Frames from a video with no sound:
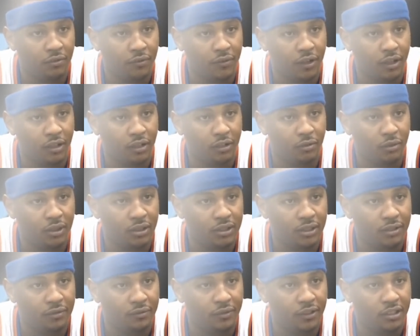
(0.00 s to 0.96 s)
you know,
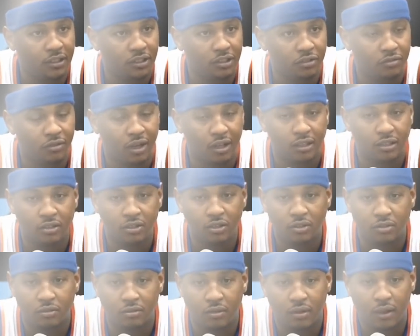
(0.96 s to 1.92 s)
Phil and what D. Fish is
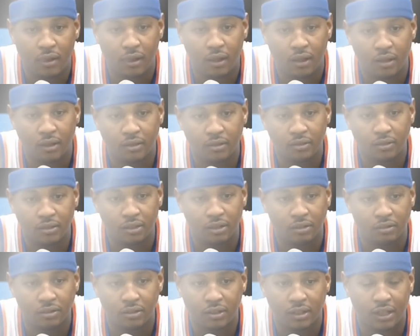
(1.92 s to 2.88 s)
trying to do.
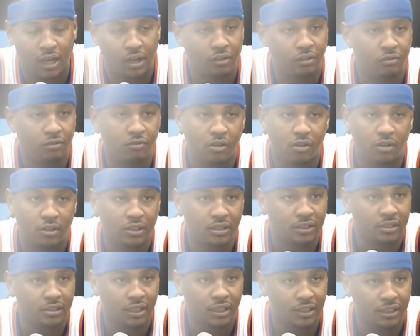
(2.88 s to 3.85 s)
You know,
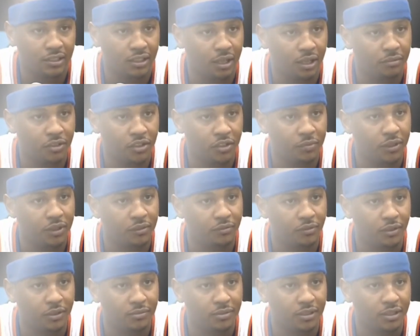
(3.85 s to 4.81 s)
Calderon, his numbers
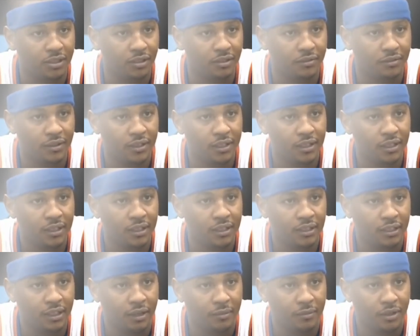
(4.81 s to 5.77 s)
speak for himself.
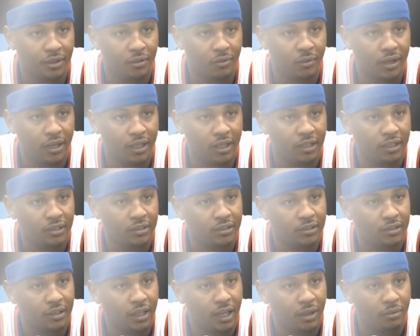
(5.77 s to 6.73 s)
I mean, the way
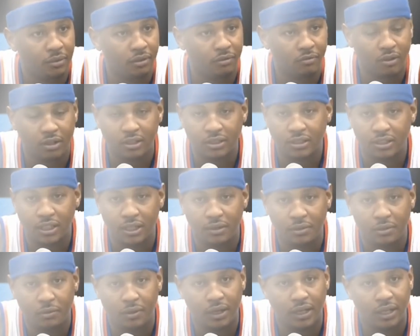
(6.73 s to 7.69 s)
he's able to run
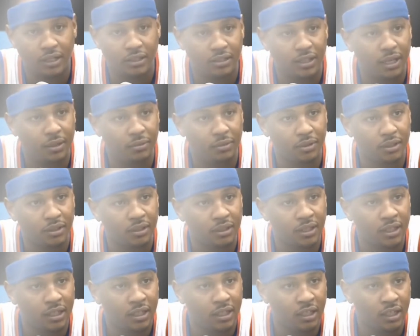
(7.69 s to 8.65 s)
the team, the way he's
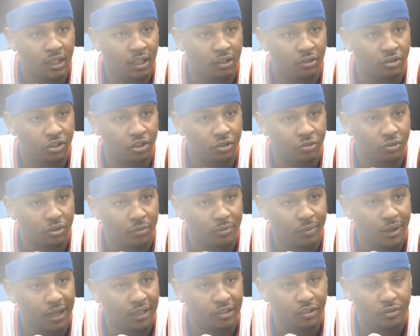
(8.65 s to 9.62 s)
able to, you know,
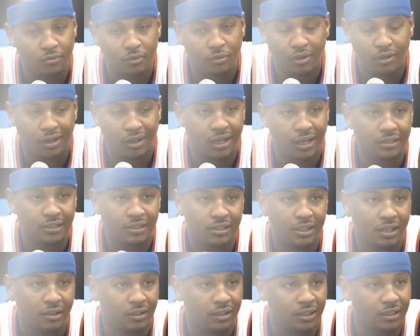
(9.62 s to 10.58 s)
shoot the basketball,
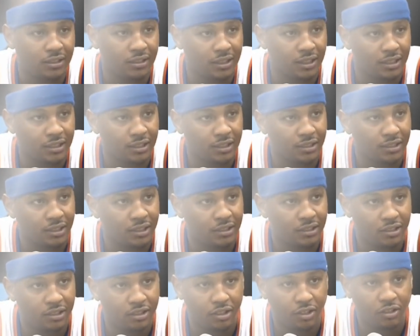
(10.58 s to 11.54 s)
lights out, his
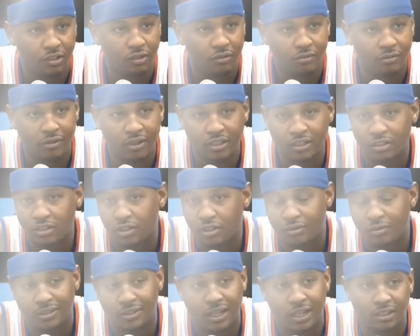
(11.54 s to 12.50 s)
assist to turnover
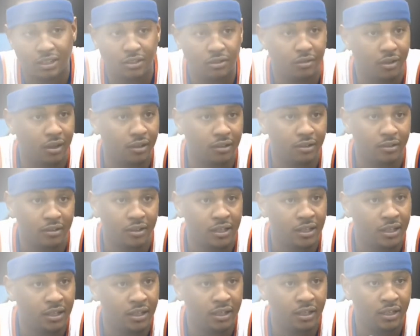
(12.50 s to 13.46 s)
ratio is like no
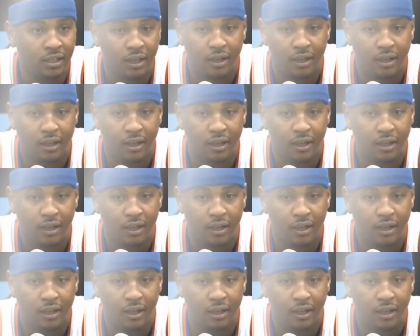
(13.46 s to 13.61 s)
other.